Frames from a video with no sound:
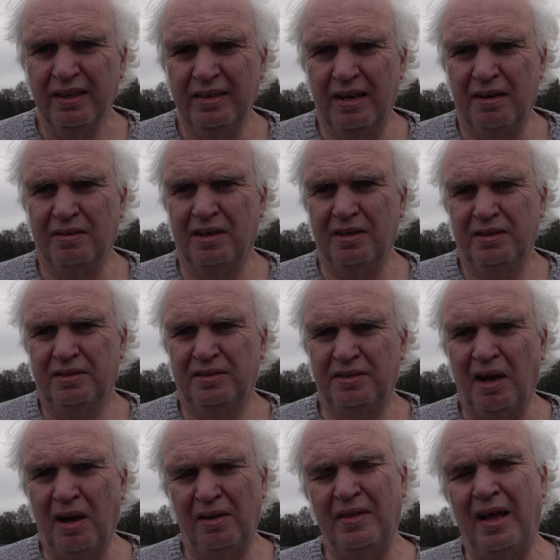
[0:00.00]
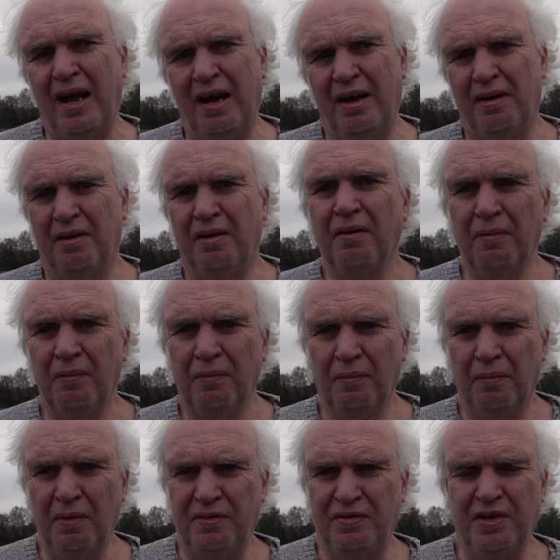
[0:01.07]
Now I'm going to start that
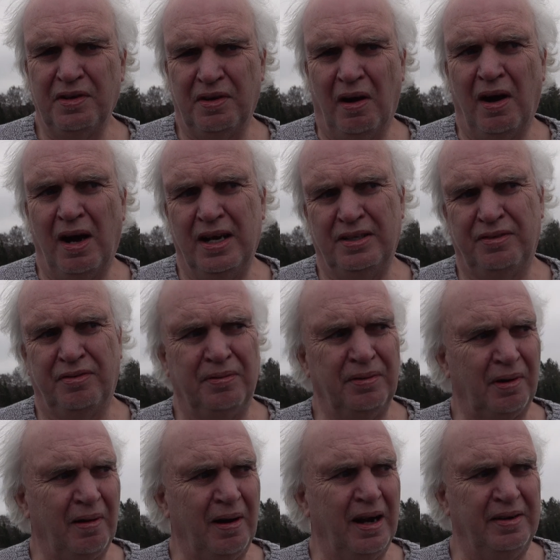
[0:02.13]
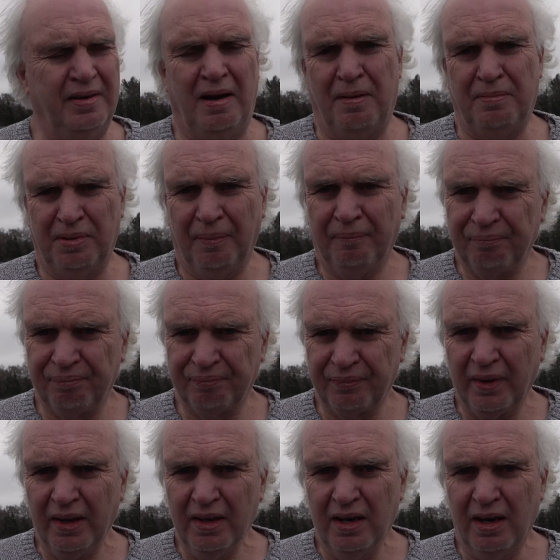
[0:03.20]
with you guys from the ground up.
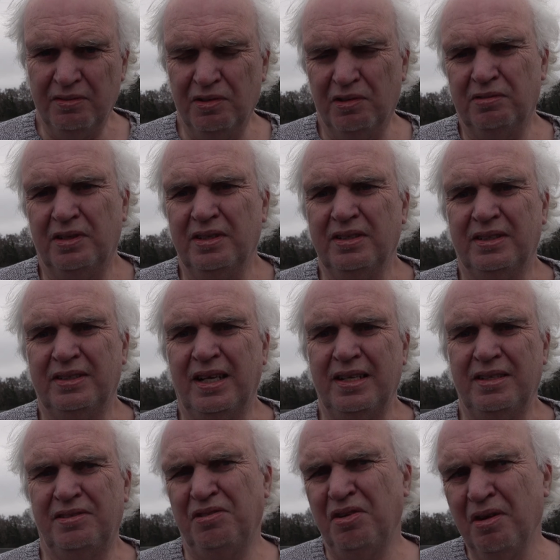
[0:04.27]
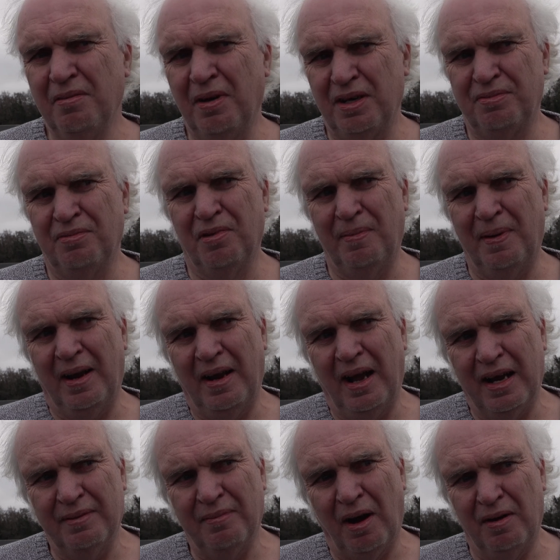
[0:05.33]
I'm not going to say too much more about that
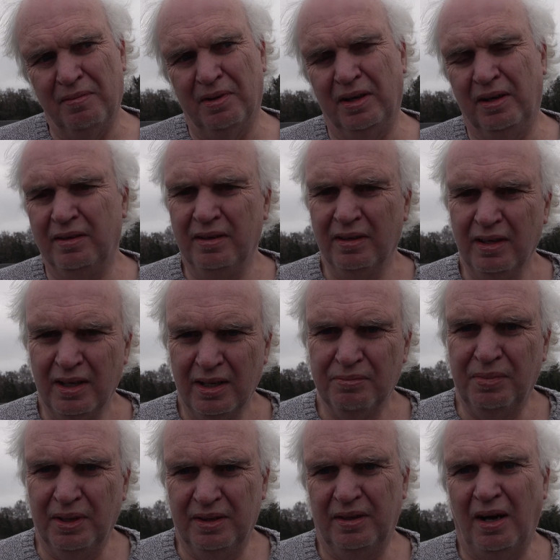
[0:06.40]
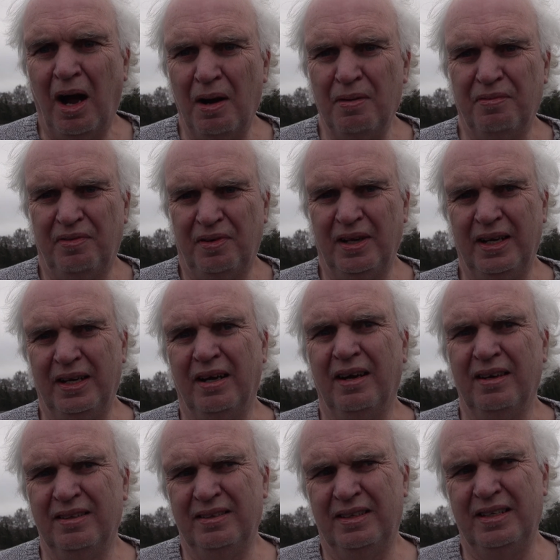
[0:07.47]
in a moment, but hopefully
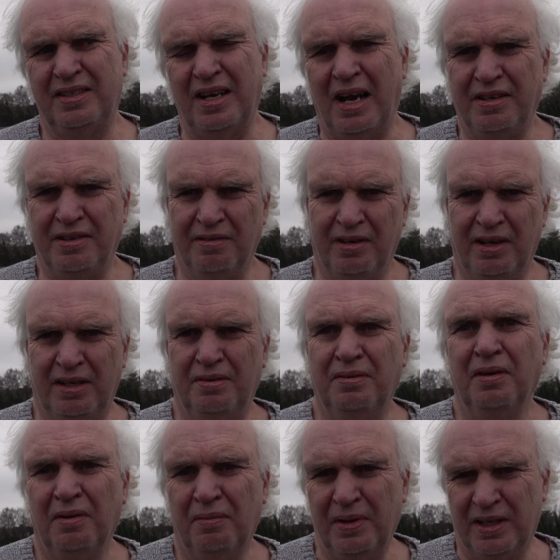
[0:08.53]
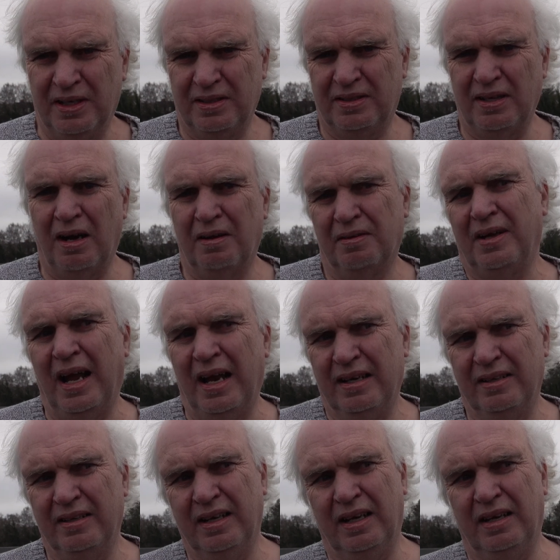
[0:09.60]
early January we can start
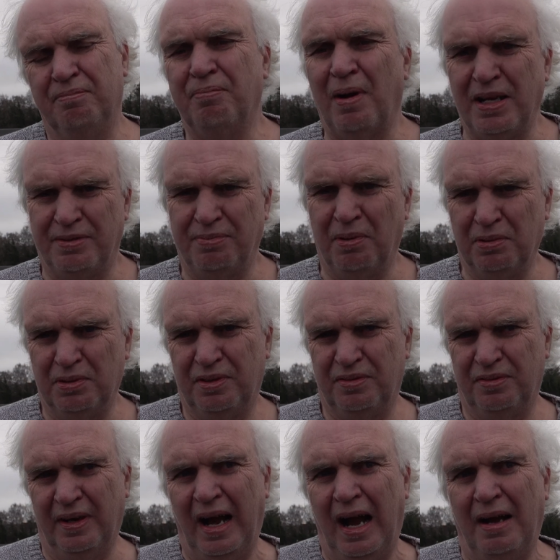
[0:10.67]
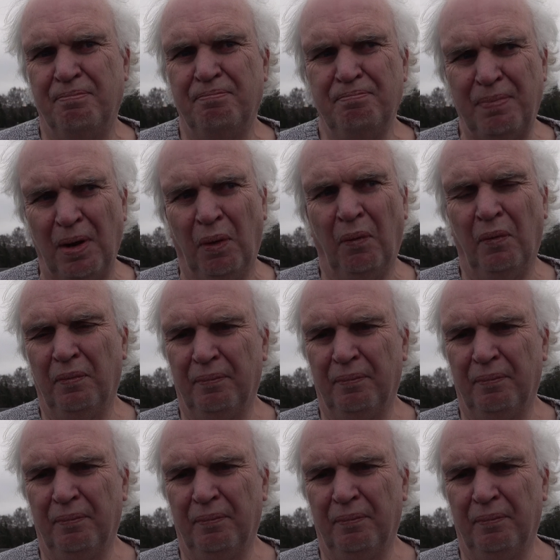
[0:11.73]
getting the baseboards for that built,